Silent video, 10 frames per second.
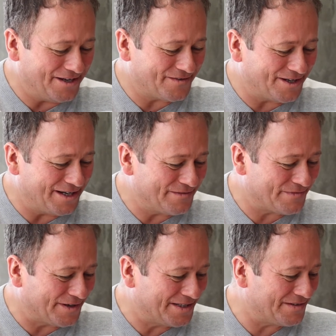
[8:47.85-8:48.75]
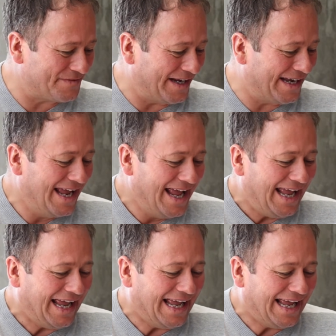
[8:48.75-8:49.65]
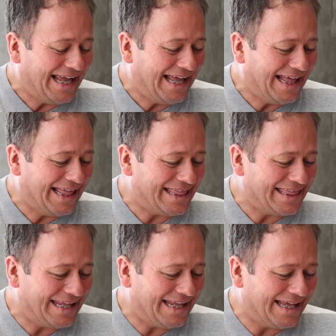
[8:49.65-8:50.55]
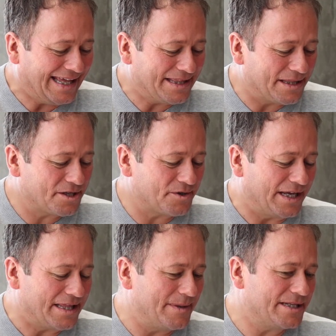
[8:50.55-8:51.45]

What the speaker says: You've got it in front of here, the 3 of them.